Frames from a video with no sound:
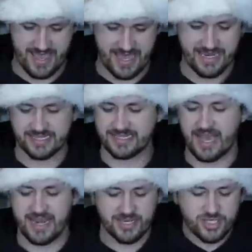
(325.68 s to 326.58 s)
he
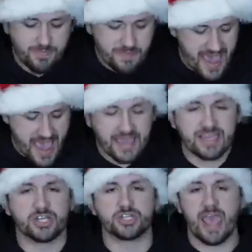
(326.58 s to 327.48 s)
decided to
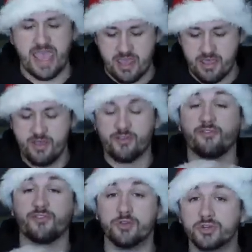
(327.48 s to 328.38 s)
package a
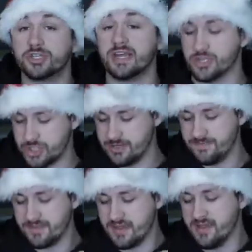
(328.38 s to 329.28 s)
fusion
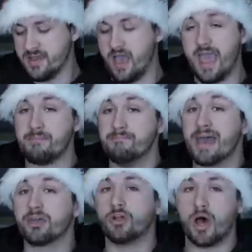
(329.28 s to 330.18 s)
engine, a
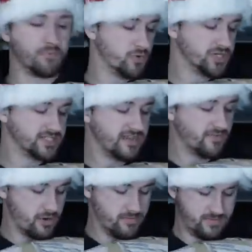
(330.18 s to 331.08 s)
metal upper
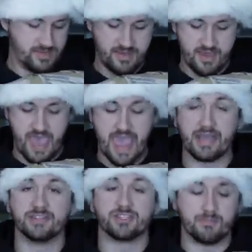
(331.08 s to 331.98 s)
receiver,
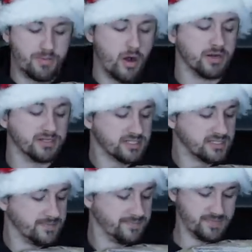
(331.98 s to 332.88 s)
and some
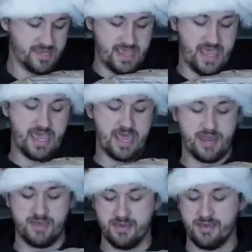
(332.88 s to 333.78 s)
parts
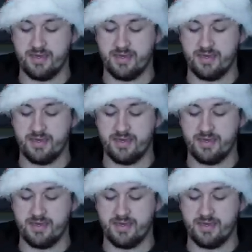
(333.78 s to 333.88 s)
in